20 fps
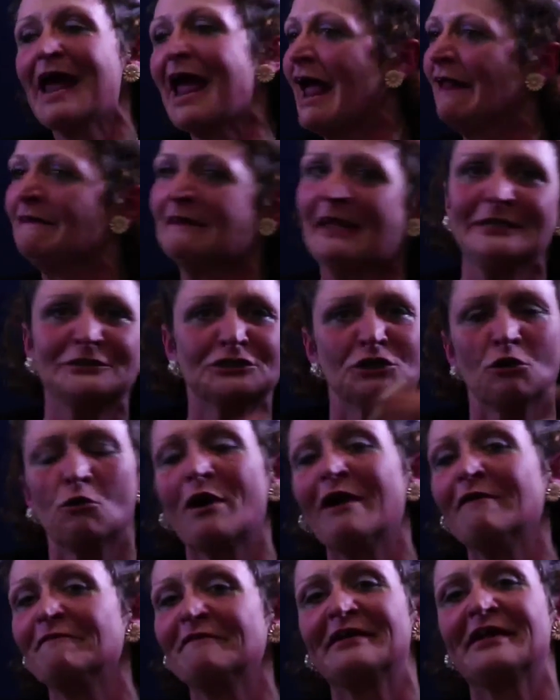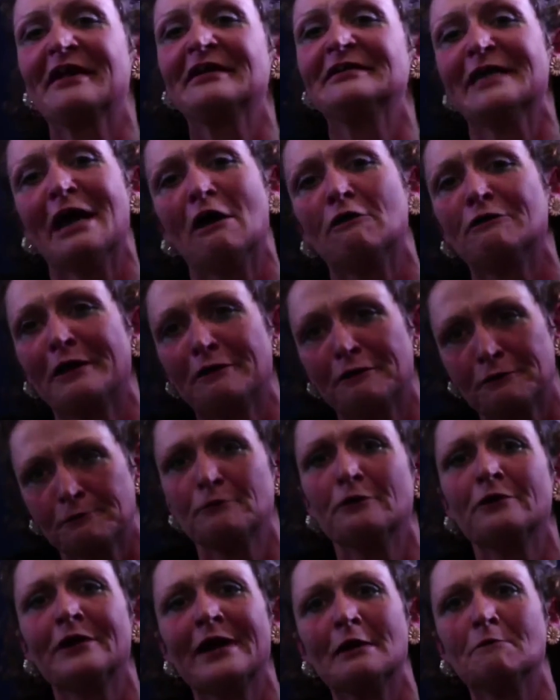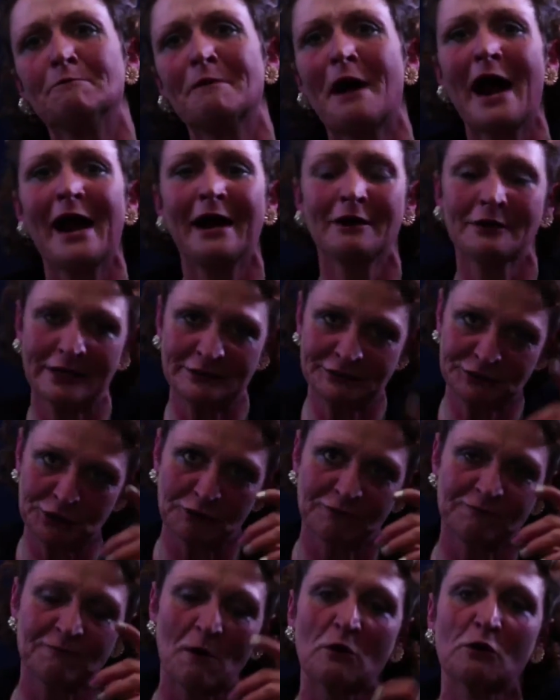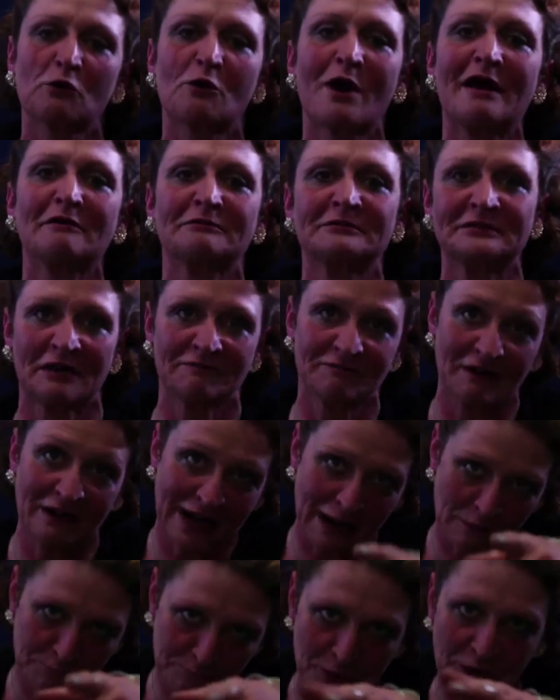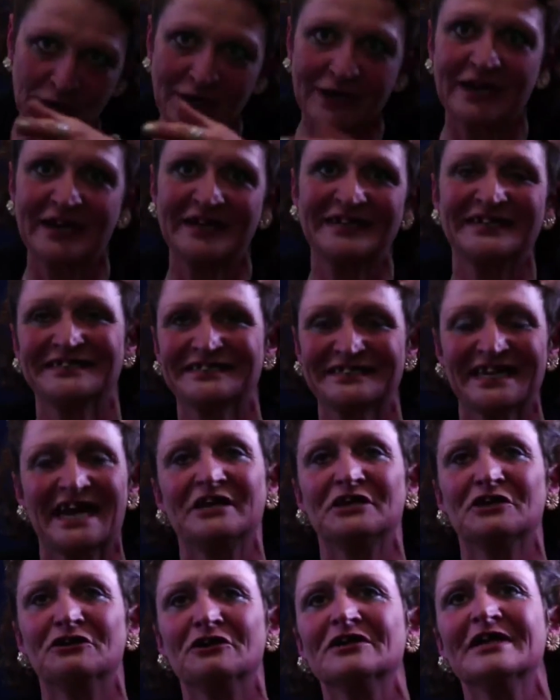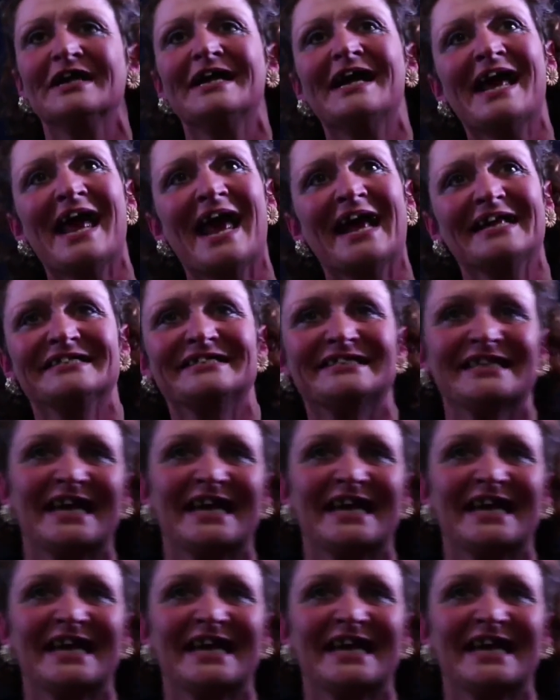And they tore everything down and threw it in a pile and took photographs of it and put it in a Sentinel and